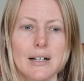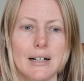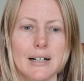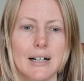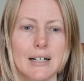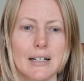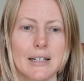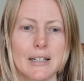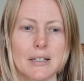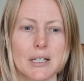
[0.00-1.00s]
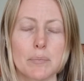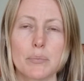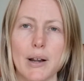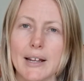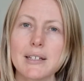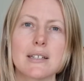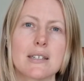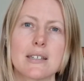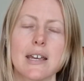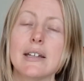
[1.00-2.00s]
And practice
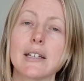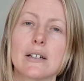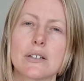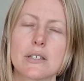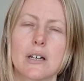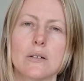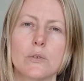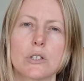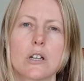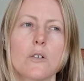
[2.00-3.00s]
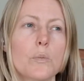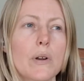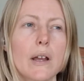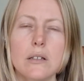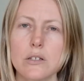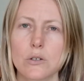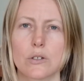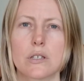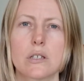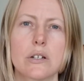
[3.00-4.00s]
standing outside of yourself, practice
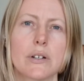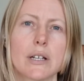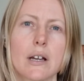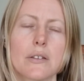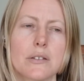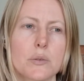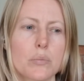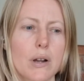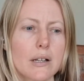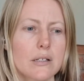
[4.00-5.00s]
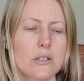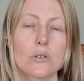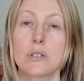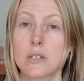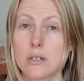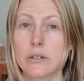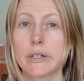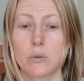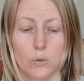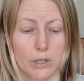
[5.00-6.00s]
considering others, practice
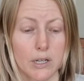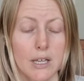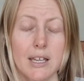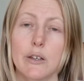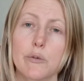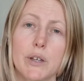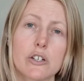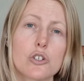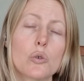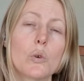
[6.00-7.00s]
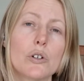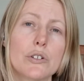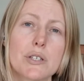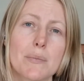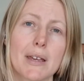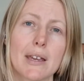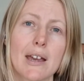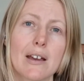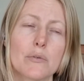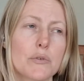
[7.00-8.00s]
considering what effect your words may
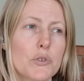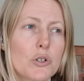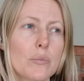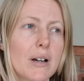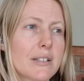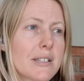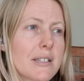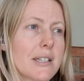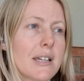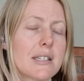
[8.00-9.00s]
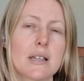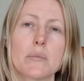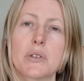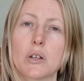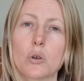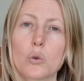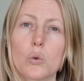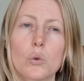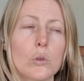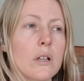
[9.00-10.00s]
have. If you're about to say something
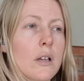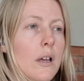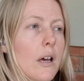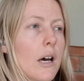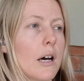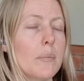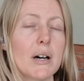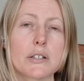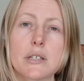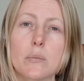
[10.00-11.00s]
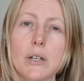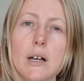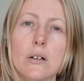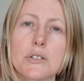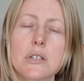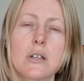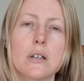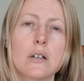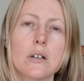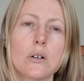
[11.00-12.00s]
cruel about someone else,
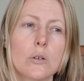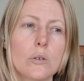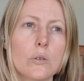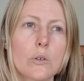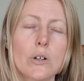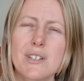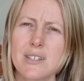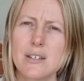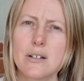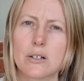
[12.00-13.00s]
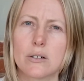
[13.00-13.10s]
consider